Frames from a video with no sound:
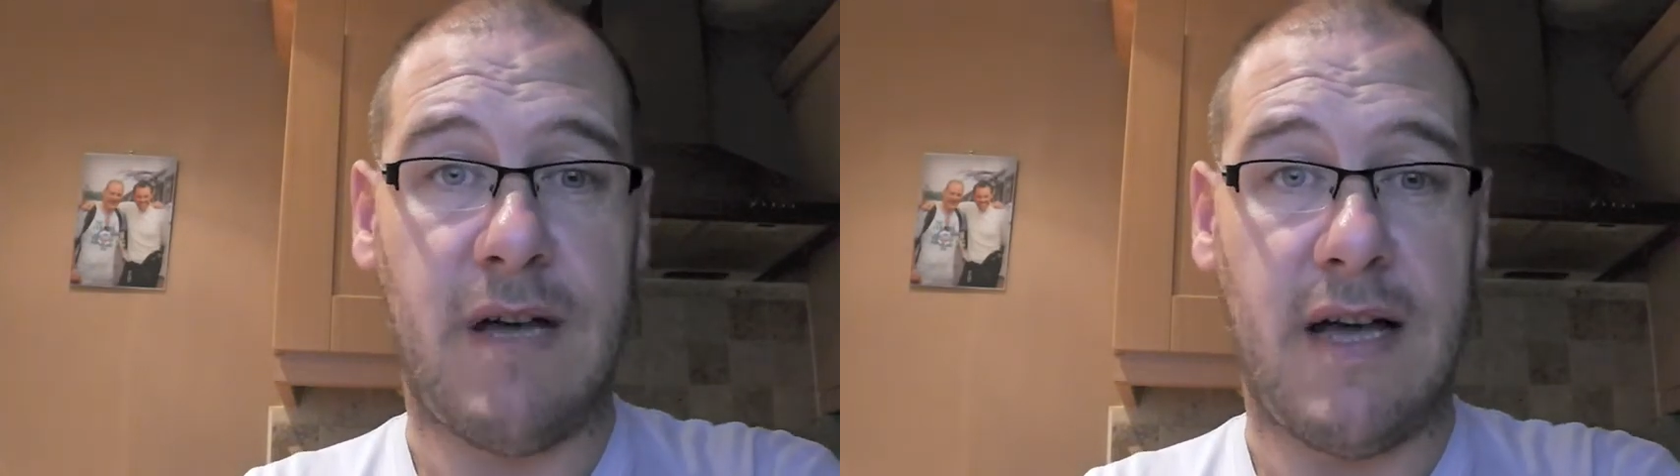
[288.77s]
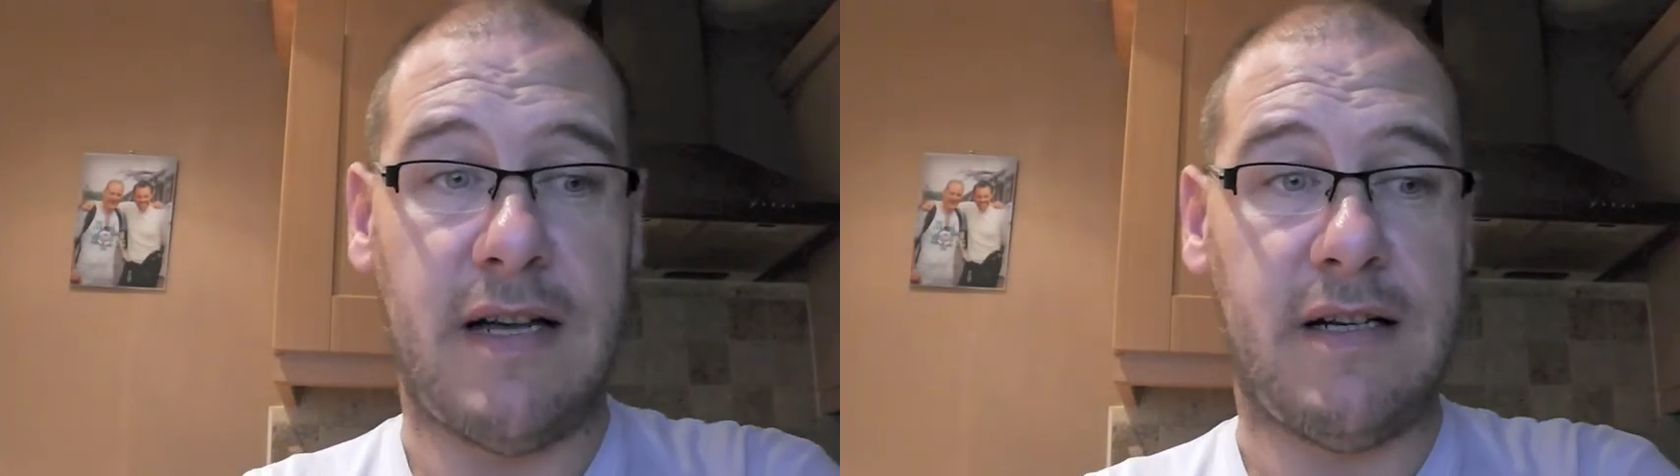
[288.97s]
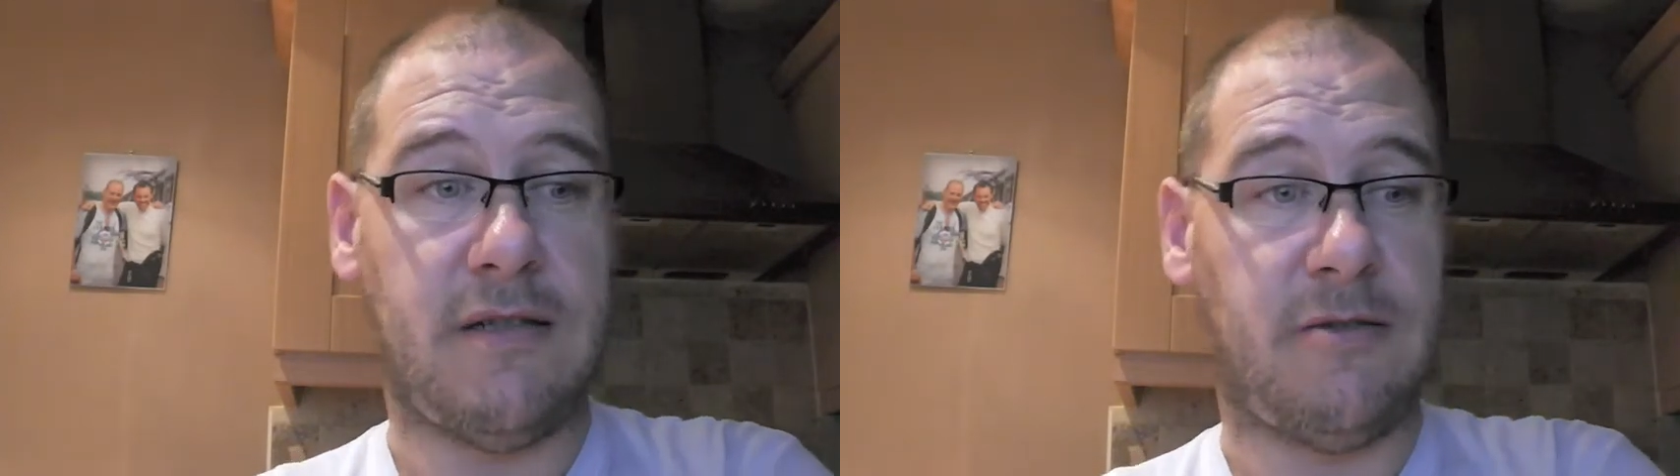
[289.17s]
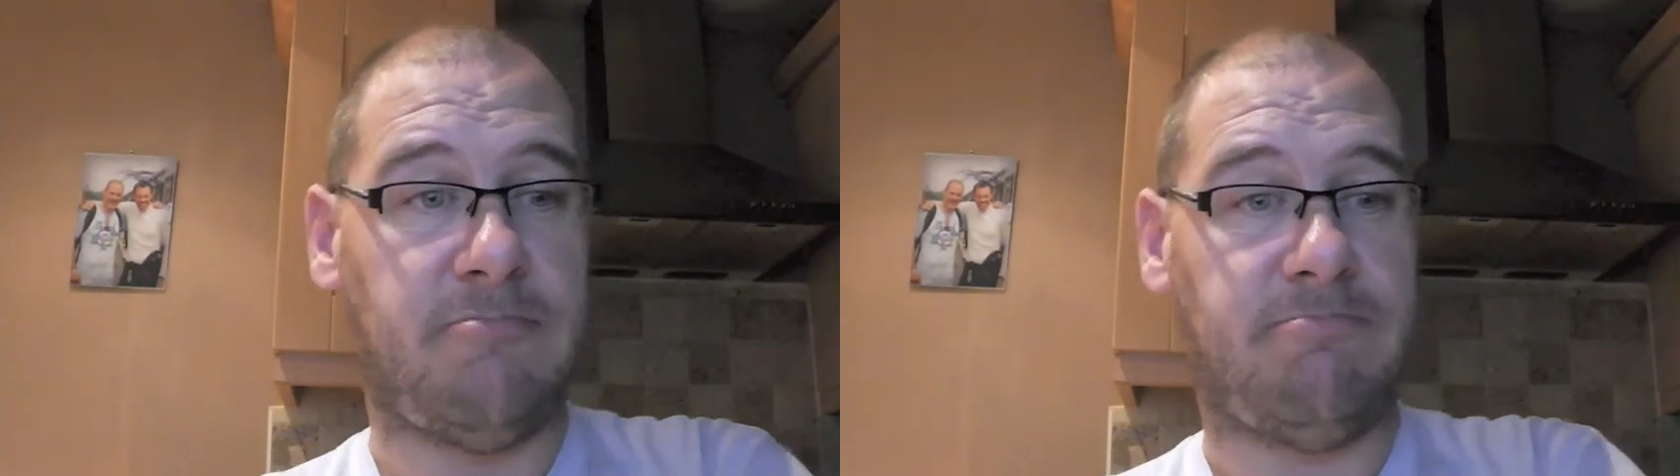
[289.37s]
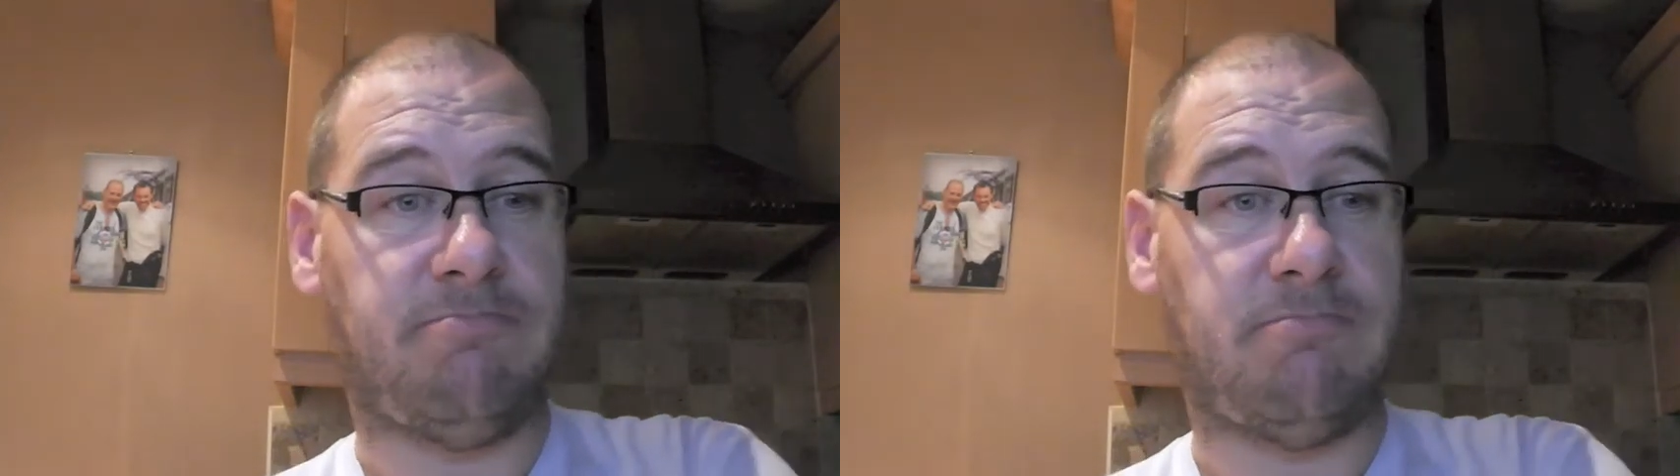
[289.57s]
And
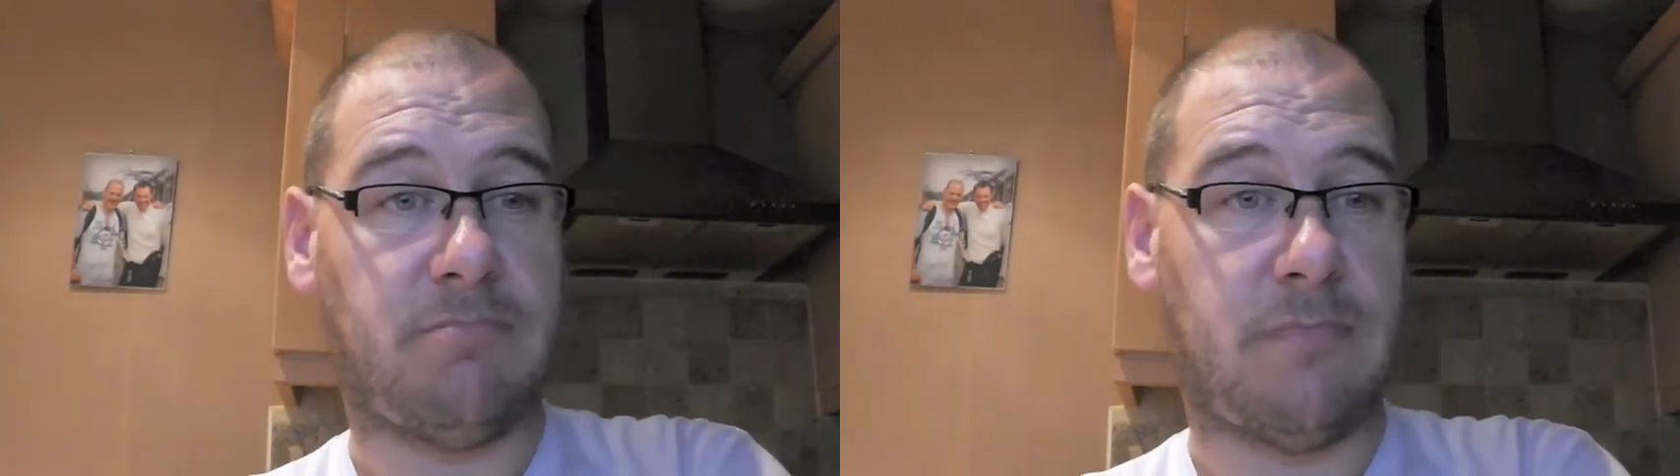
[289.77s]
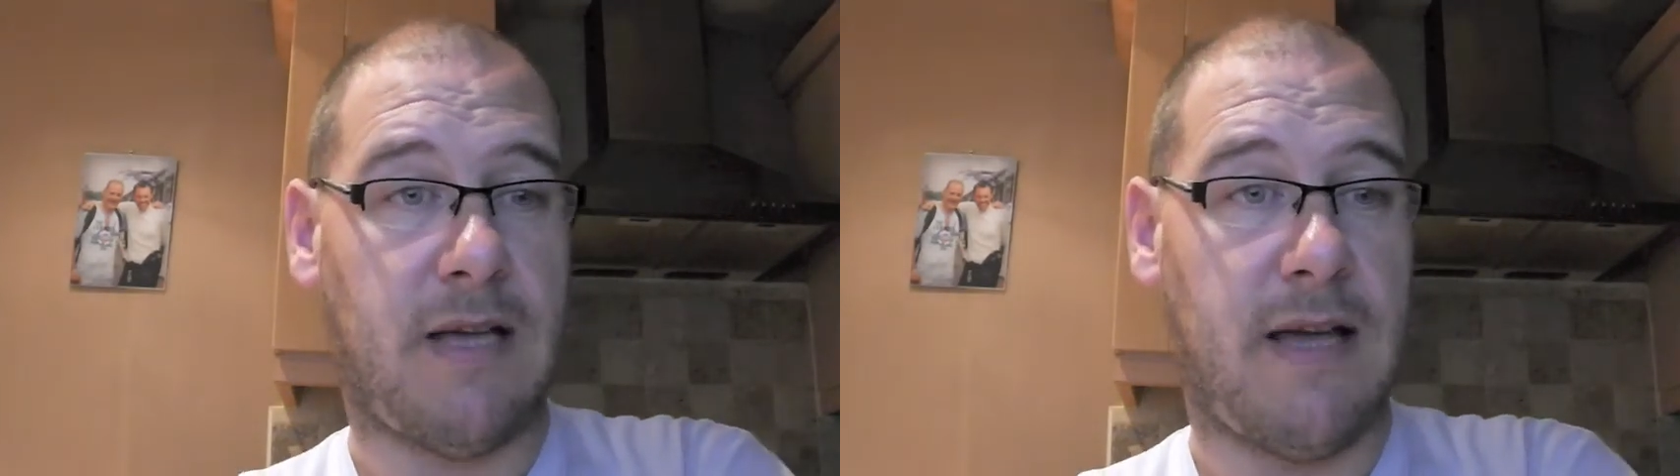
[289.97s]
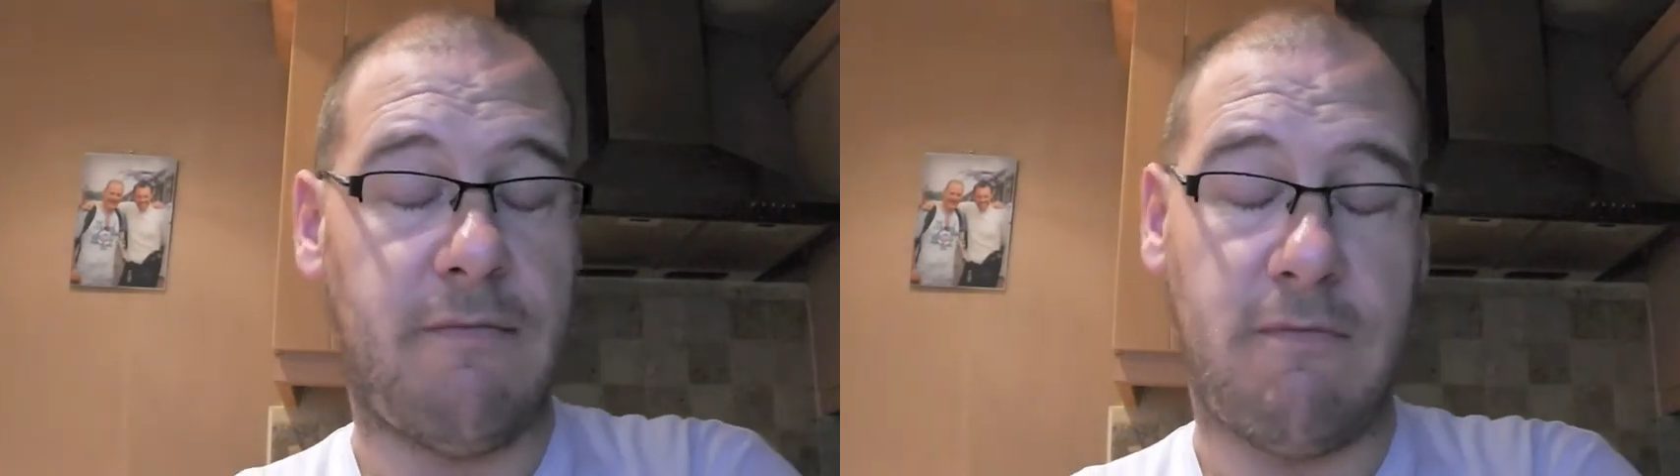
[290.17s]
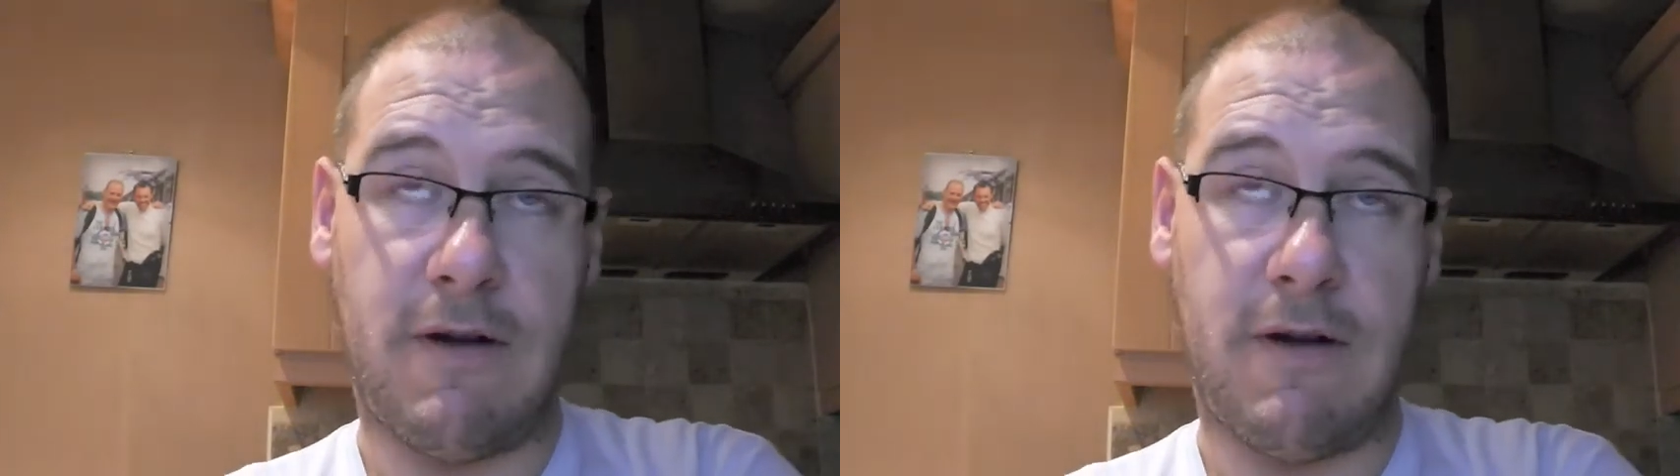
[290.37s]
I